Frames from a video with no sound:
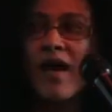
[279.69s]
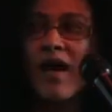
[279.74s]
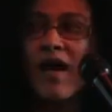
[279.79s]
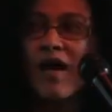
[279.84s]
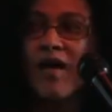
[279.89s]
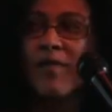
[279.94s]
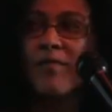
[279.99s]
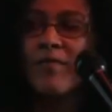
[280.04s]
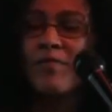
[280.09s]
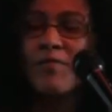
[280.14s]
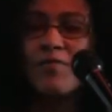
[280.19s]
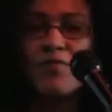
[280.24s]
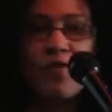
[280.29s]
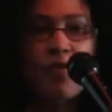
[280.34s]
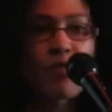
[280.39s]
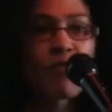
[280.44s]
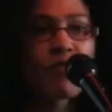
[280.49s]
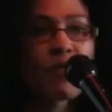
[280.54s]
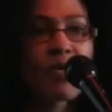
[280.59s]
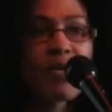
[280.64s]
with
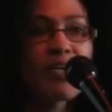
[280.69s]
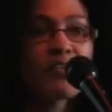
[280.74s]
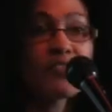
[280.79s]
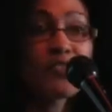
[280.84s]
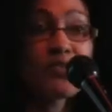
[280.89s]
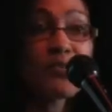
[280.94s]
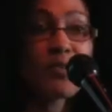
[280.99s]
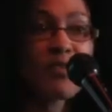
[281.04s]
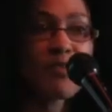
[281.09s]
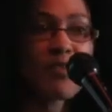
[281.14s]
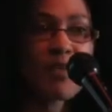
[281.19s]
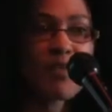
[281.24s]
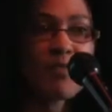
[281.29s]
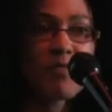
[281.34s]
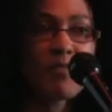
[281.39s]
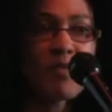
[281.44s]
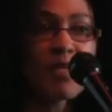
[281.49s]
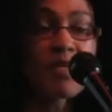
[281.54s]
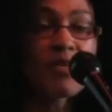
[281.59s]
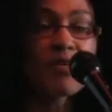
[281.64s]
over
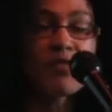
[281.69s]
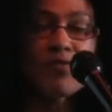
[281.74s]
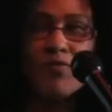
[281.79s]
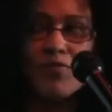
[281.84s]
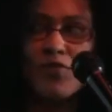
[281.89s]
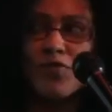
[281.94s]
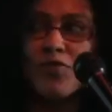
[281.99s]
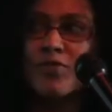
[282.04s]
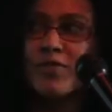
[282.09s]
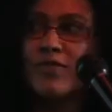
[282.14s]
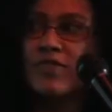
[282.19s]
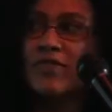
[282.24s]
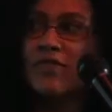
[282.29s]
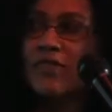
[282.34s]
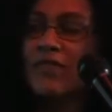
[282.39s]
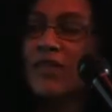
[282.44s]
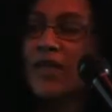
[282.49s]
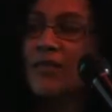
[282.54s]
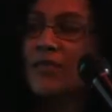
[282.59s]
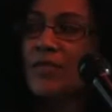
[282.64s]
125 million
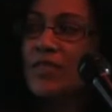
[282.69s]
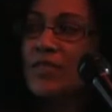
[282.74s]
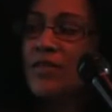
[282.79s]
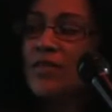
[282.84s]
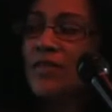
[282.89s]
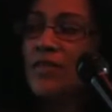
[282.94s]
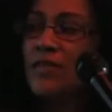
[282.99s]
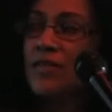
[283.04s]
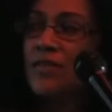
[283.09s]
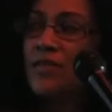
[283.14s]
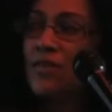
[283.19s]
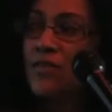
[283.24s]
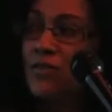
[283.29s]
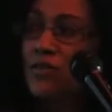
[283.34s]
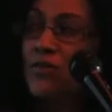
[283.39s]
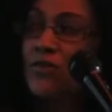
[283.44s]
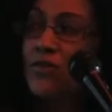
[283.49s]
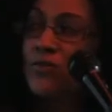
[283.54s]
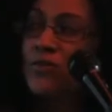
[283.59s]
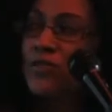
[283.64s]
viewers
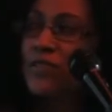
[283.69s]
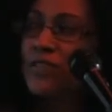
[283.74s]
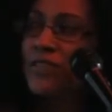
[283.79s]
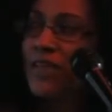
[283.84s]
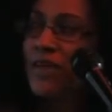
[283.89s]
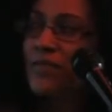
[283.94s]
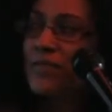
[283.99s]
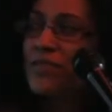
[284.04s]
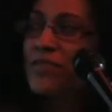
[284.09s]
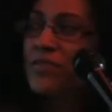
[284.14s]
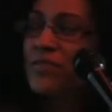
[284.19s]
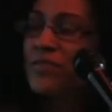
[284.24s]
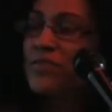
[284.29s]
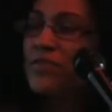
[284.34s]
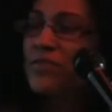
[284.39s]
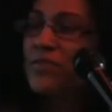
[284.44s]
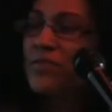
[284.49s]
users coming to